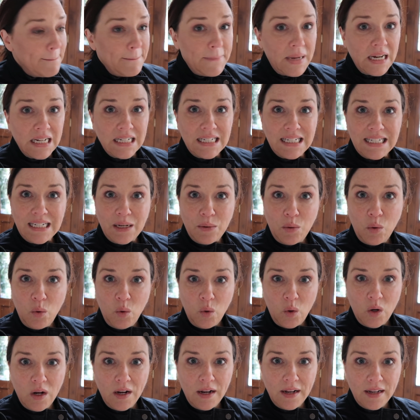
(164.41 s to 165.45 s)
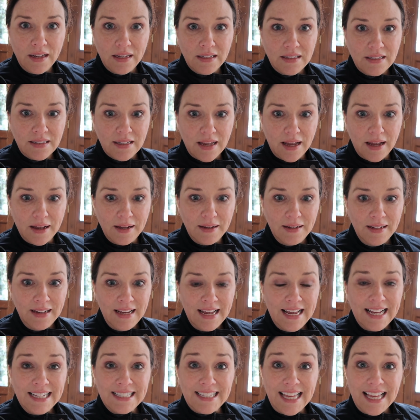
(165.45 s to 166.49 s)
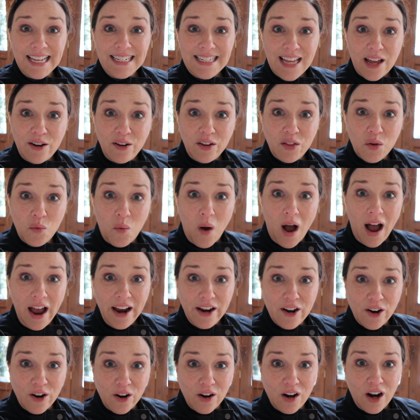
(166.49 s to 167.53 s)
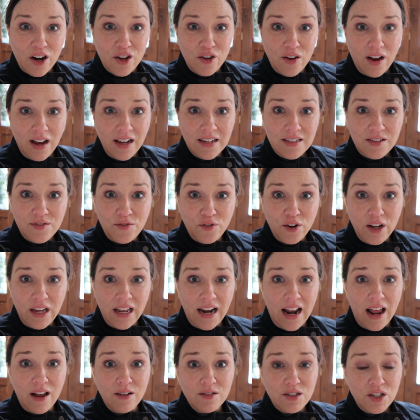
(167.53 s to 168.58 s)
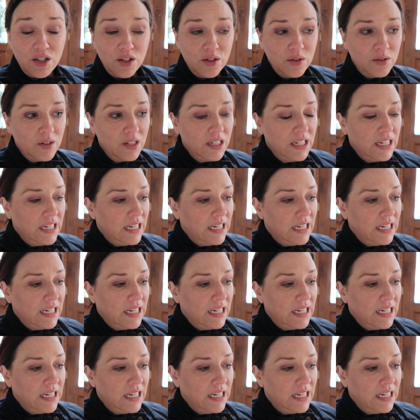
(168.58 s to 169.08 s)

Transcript: But whew, it's, uh, it's getting down to the wire. Are you guys freaking out too?